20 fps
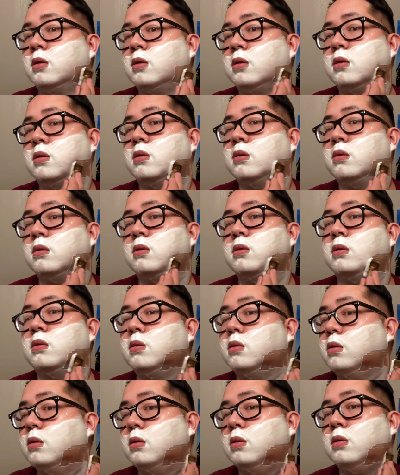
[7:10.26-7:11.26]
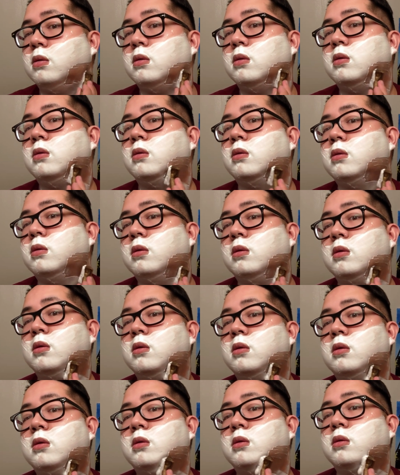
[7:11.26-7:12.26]

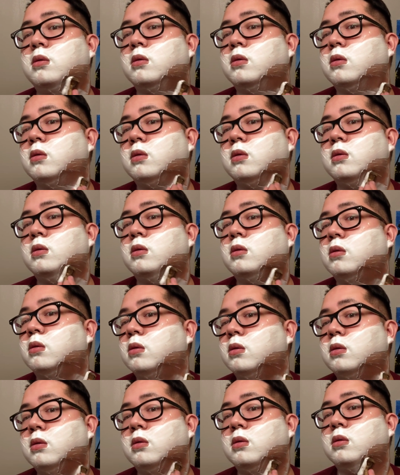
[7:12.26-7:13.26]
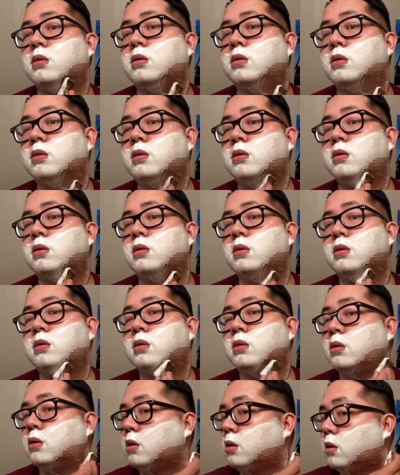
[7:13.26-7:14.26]

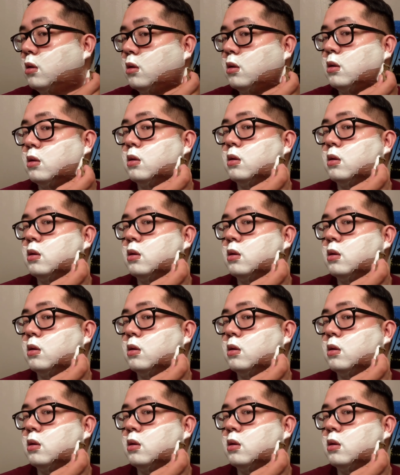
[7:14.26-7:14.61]
Nothing is said.